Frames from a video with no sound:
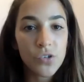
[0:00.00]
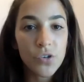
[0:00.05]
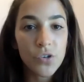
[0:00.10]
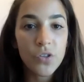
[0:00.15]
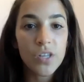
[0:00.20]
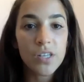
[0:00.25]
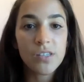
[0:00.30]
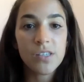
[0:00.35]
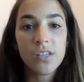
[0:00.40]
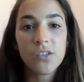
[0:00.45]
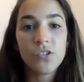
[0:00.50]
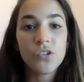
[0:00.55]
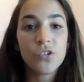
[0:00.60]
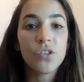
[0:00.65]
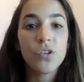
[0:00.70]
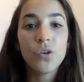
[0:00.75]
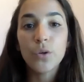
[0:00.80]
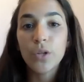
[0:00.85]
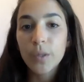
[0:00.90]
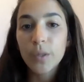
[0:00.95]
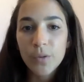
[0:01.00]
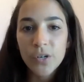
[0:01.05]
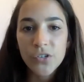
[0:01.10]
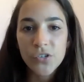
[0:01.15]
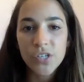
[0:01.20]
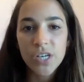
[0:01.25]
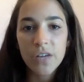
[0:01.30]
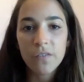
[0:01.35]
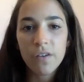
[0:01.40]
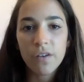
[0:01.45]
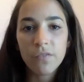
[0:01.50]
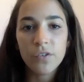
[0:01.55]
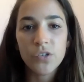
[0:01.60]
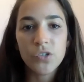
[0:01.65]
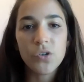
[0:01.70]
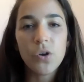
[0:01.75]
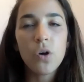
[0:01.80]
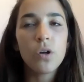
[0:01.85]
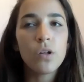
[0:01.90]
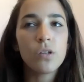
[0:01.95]
old that says you're the only person I've ever
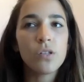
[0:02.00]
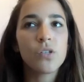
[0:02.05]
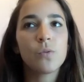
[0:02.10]
told.